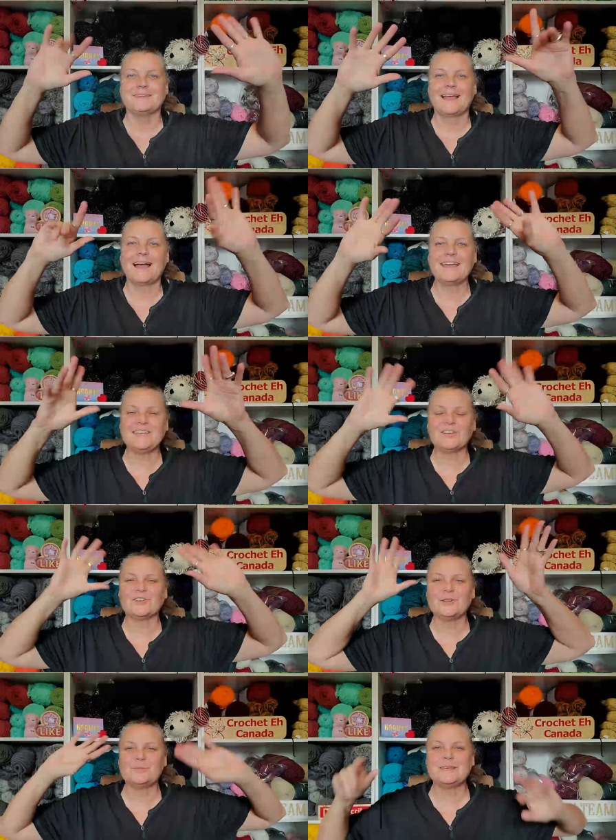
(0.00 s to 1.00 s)
Hi,
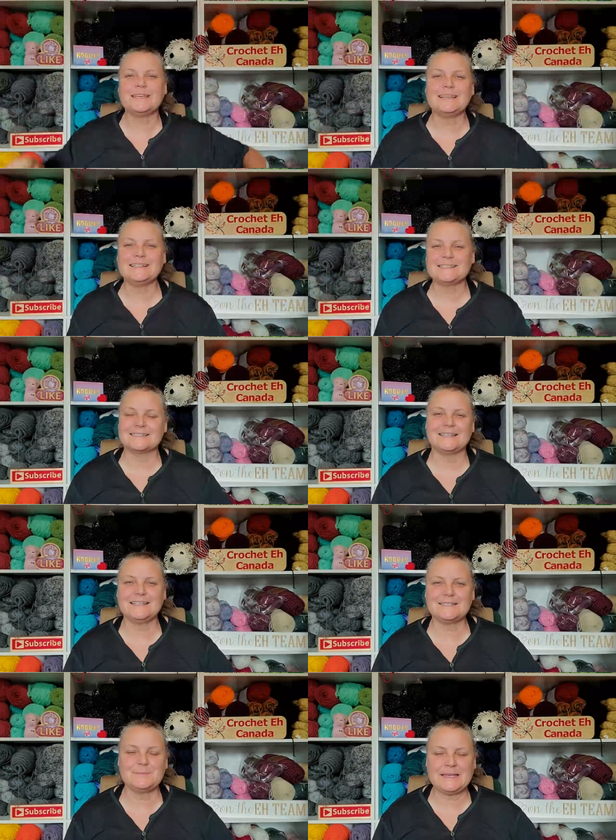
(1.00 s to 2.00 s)
Yarnabees.
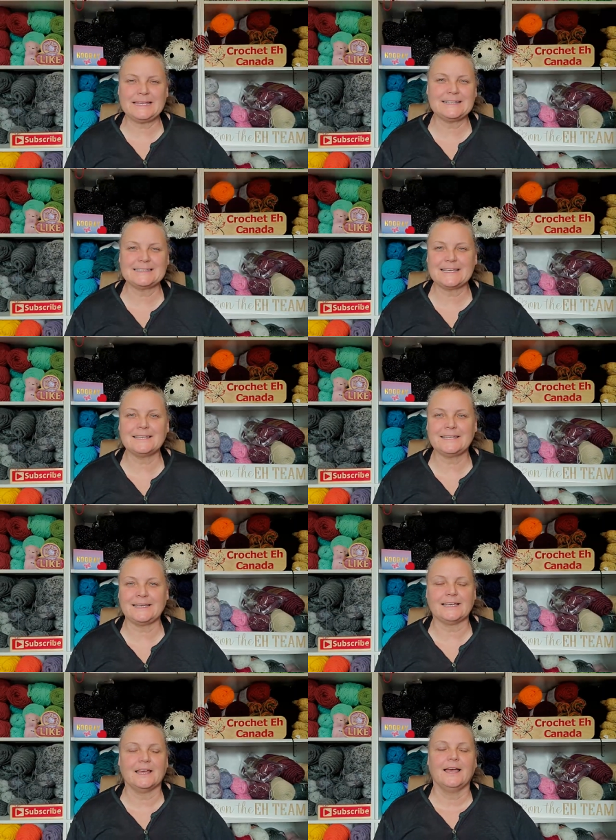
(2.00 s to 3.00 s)
It's me,
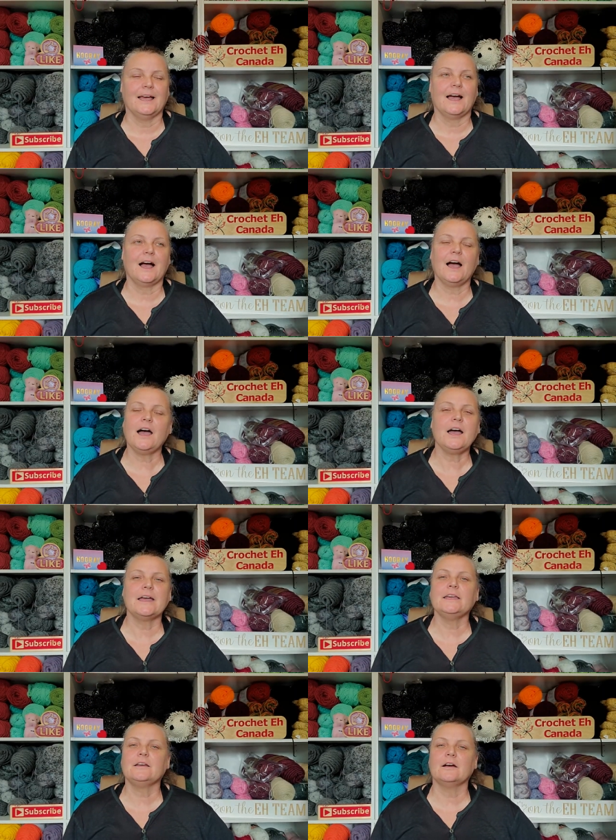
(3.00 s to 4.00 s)
Sandy.
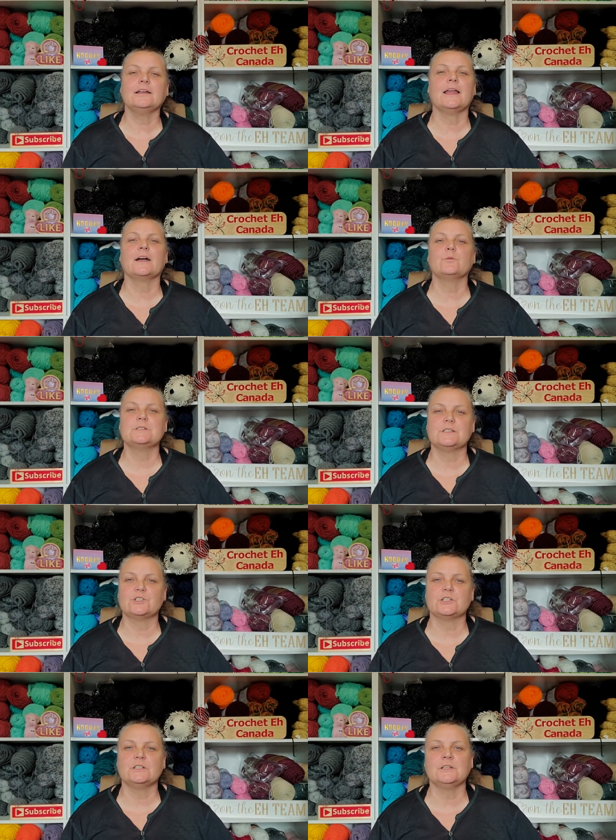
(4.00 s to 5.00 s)
I got an
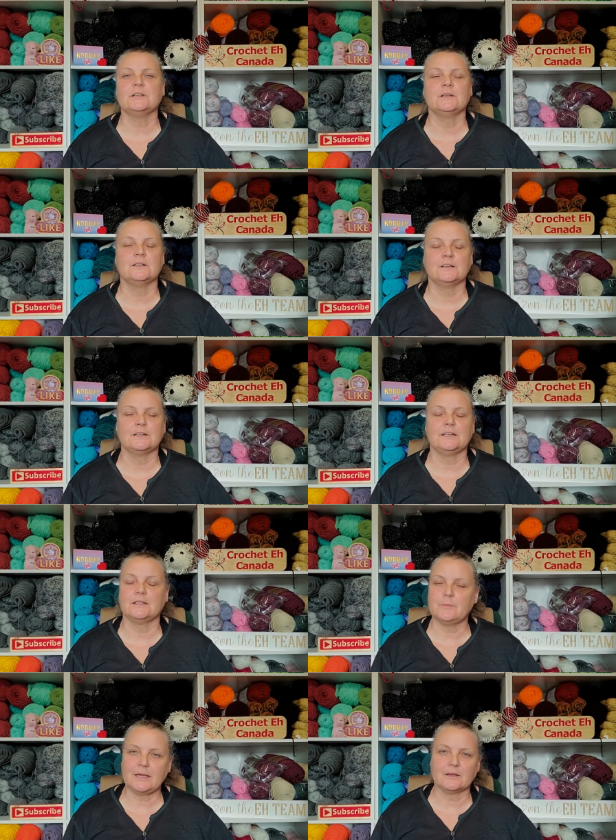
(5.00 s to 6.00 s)
acquisition in
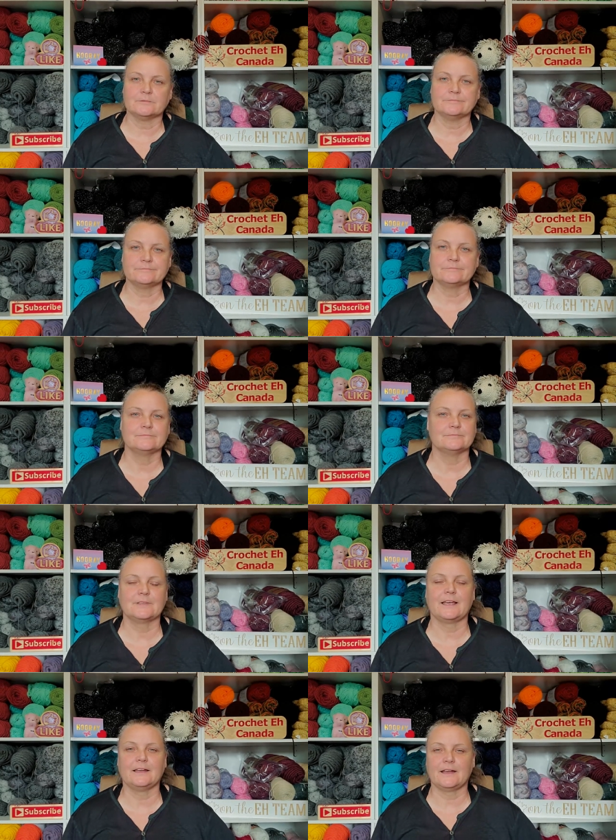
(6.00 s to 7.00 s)
the mail,
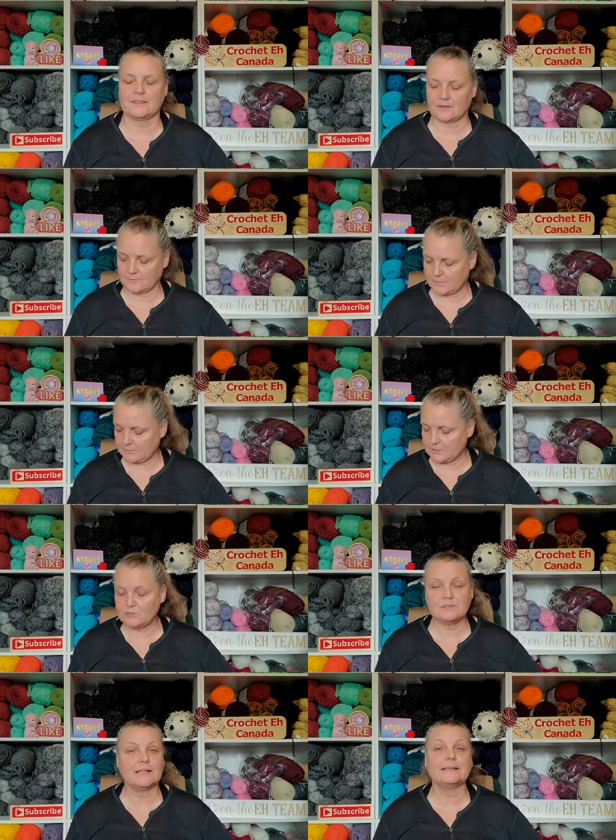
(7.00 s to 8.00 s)
and I thought maybe
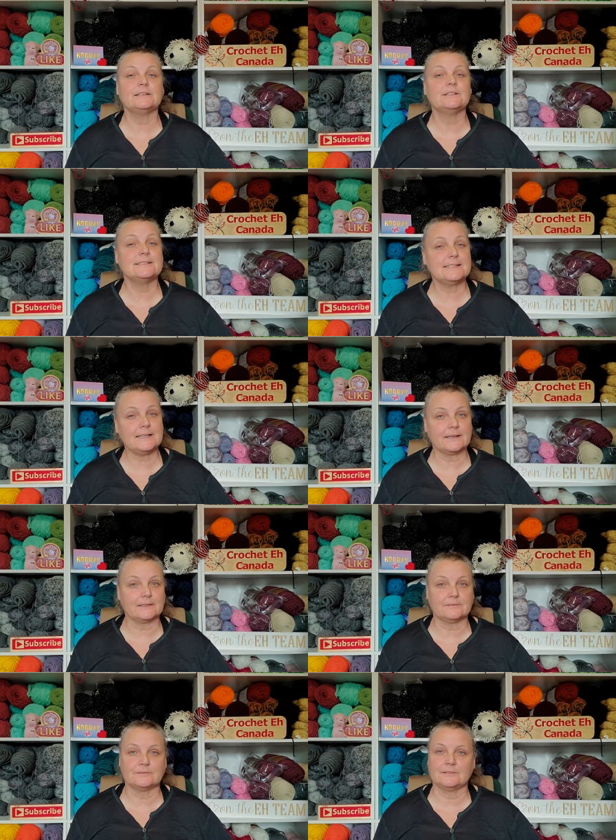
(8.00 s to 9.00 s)
you'd like to see it
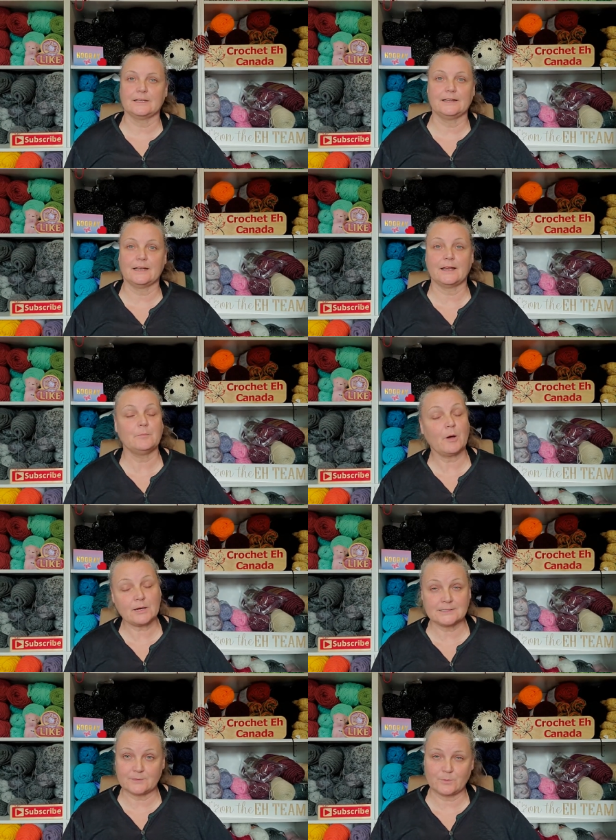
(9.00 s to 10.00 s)
and
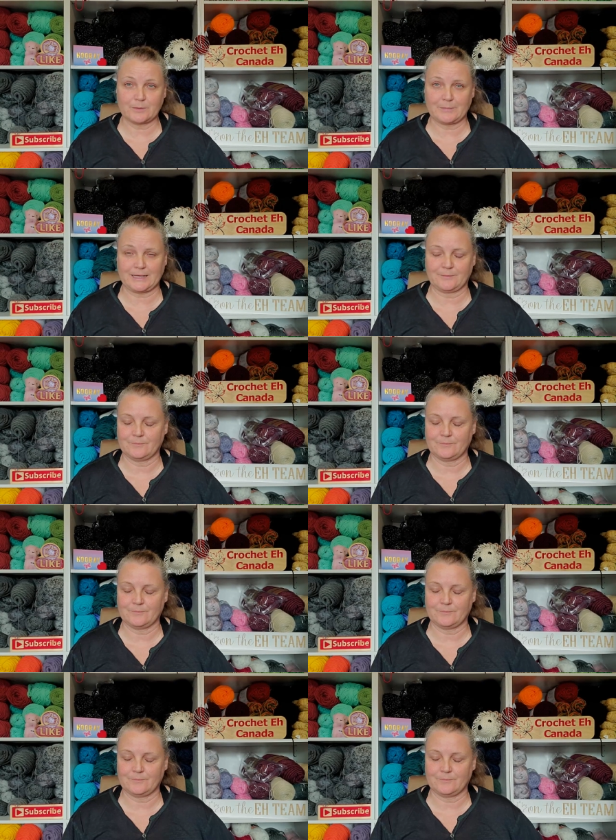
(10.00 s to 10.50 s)
unbox it with me.